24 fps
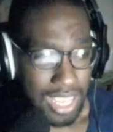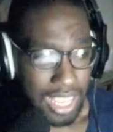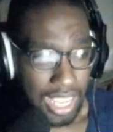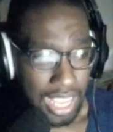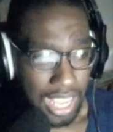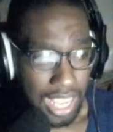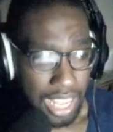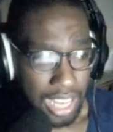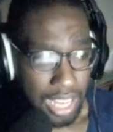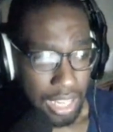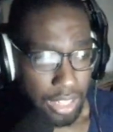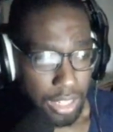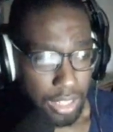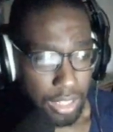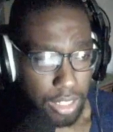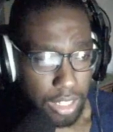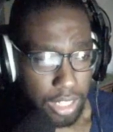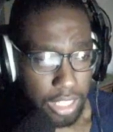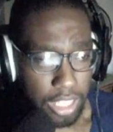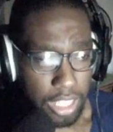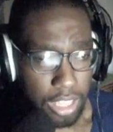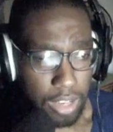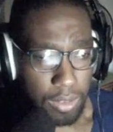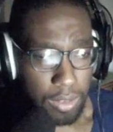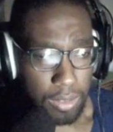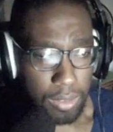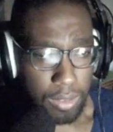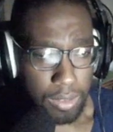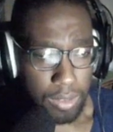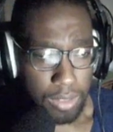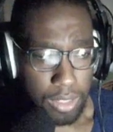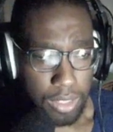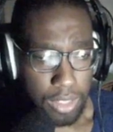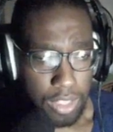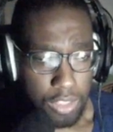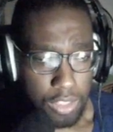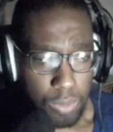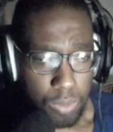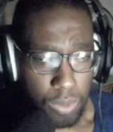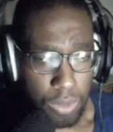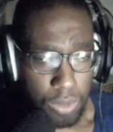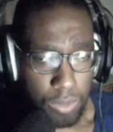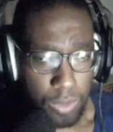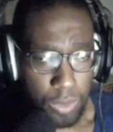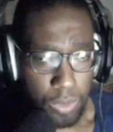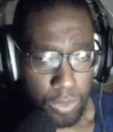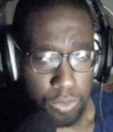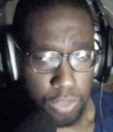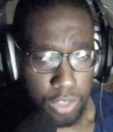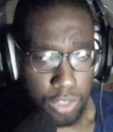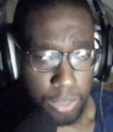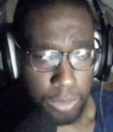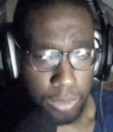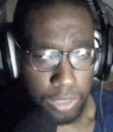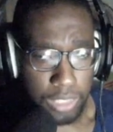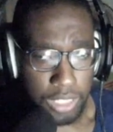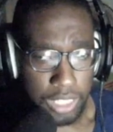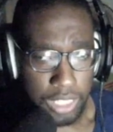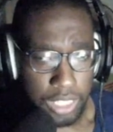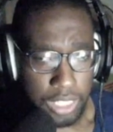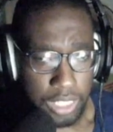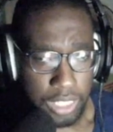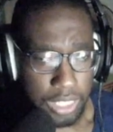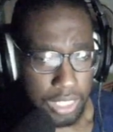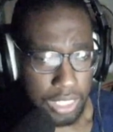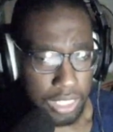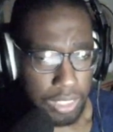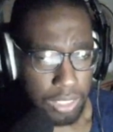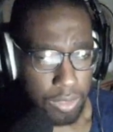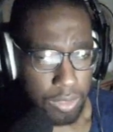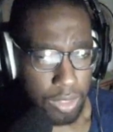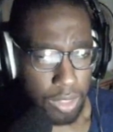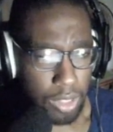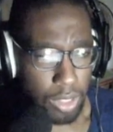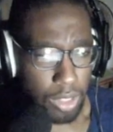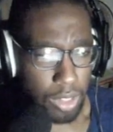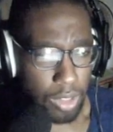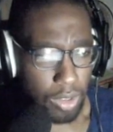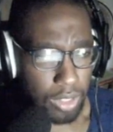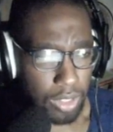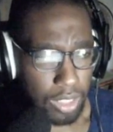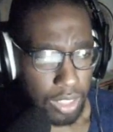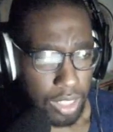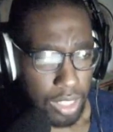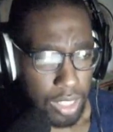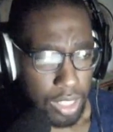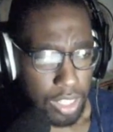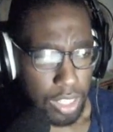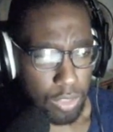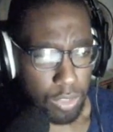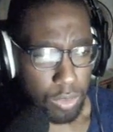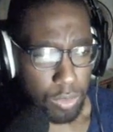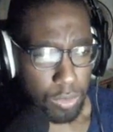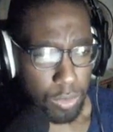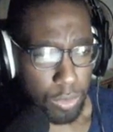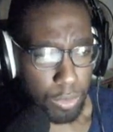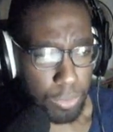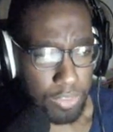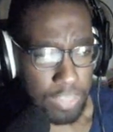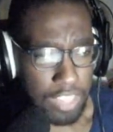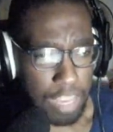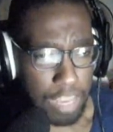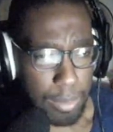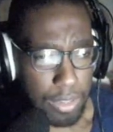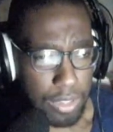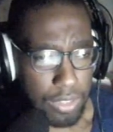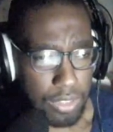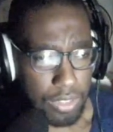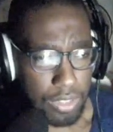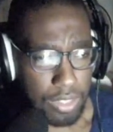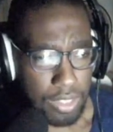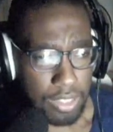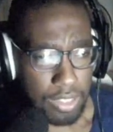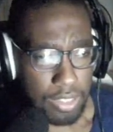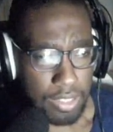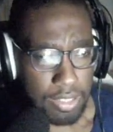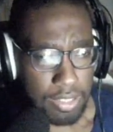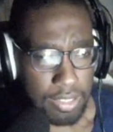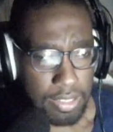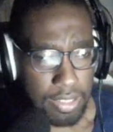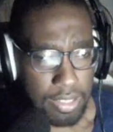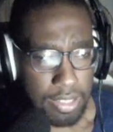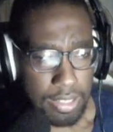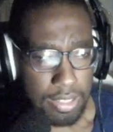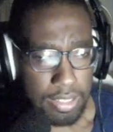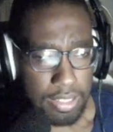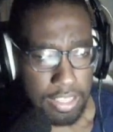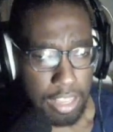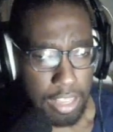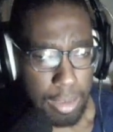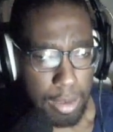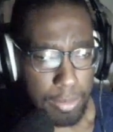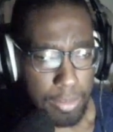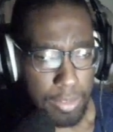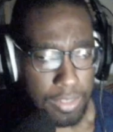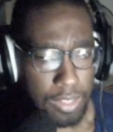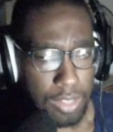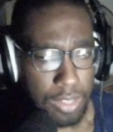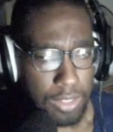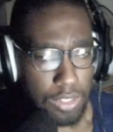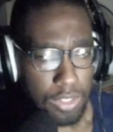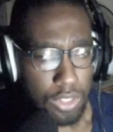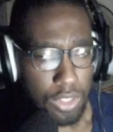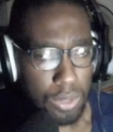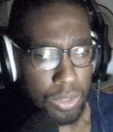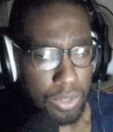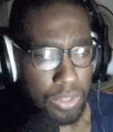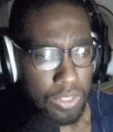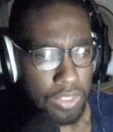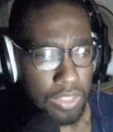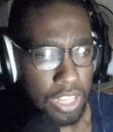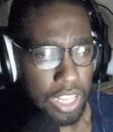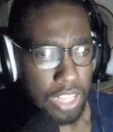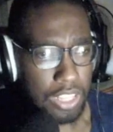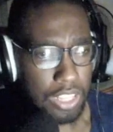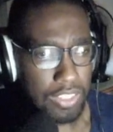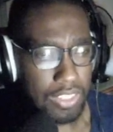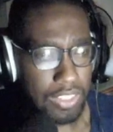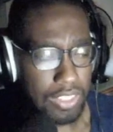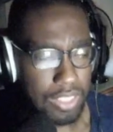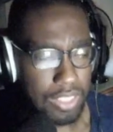And another knockout. This one was from... Ke no, no, no. This one from Samus. Samus is down to two stocks.